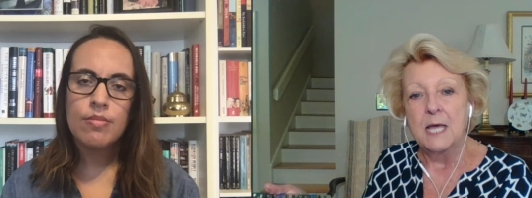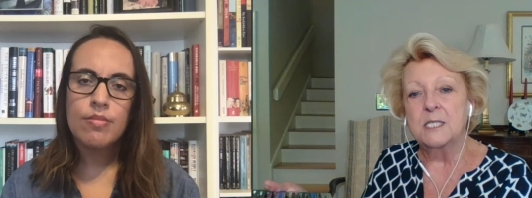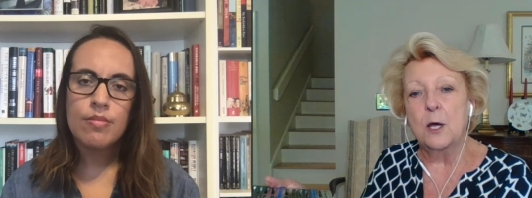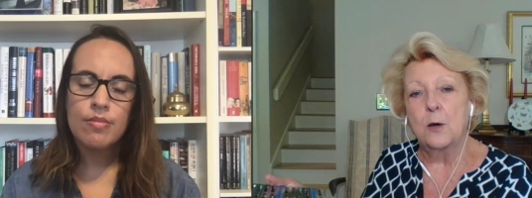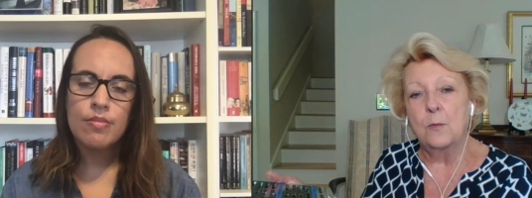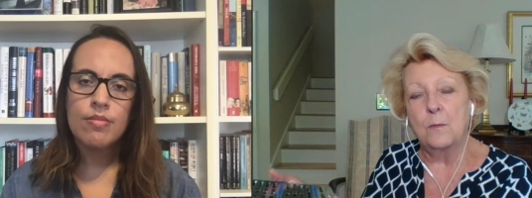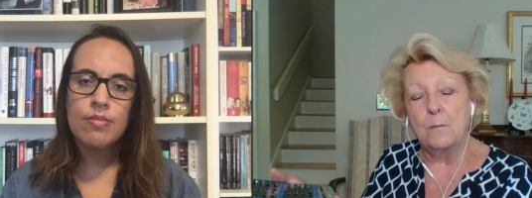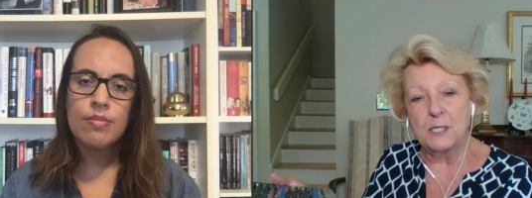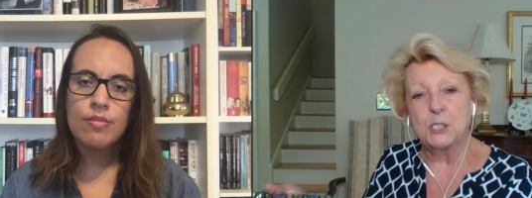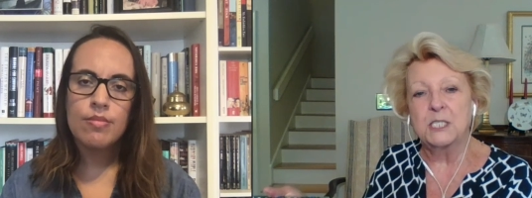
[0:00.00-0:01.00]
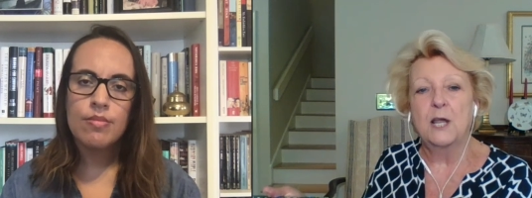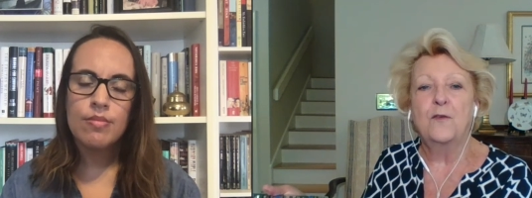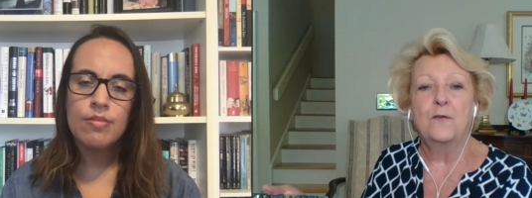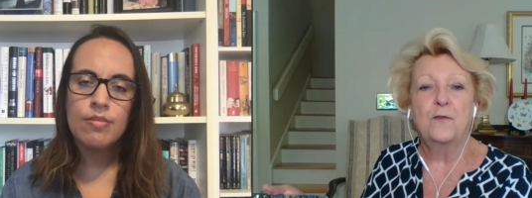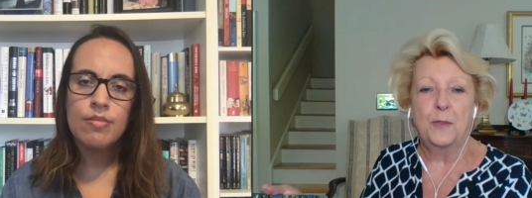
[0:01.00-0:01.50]
Speaker 1: So much
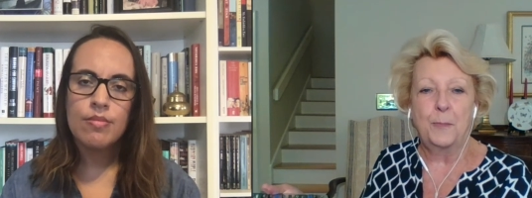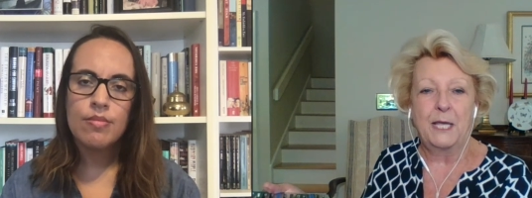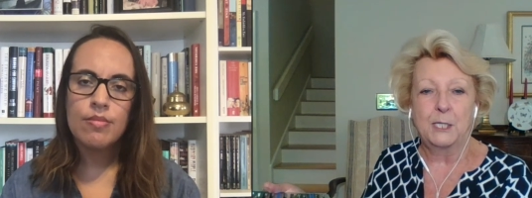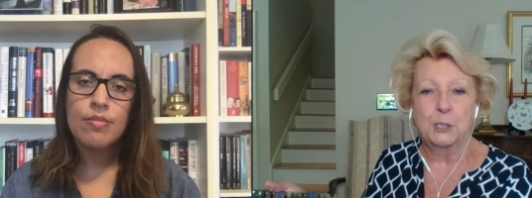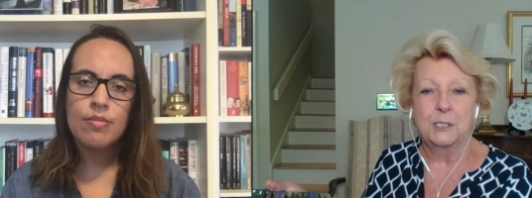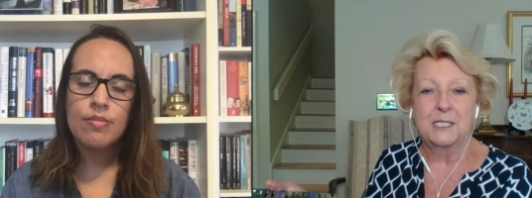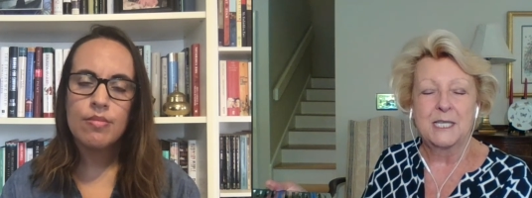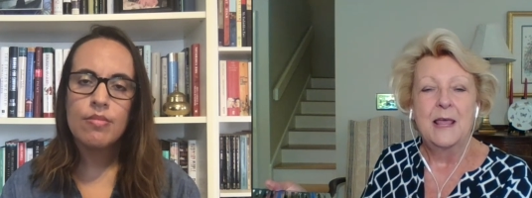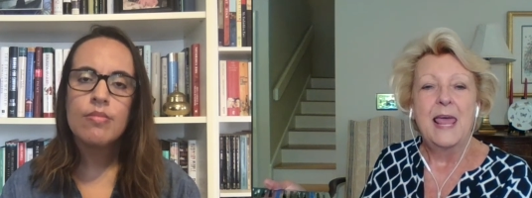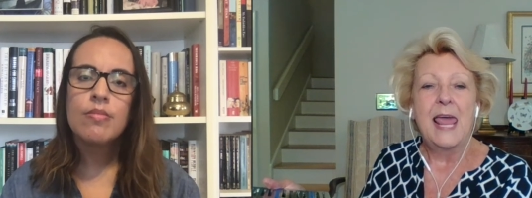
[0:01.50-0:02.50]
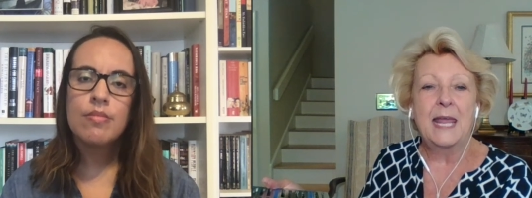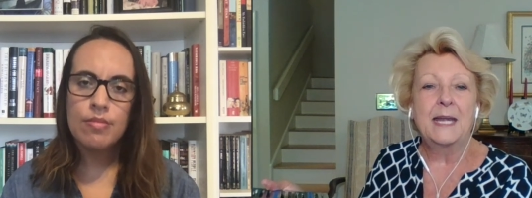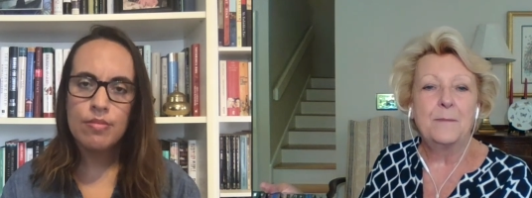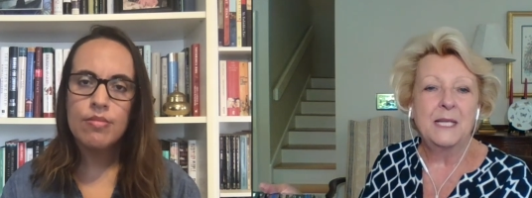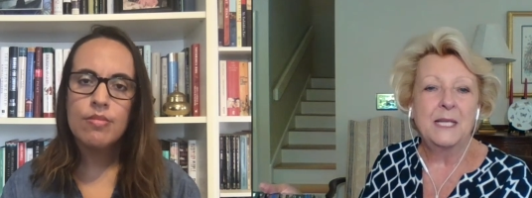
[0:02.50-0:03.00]
safer for the patients and mm-hmm.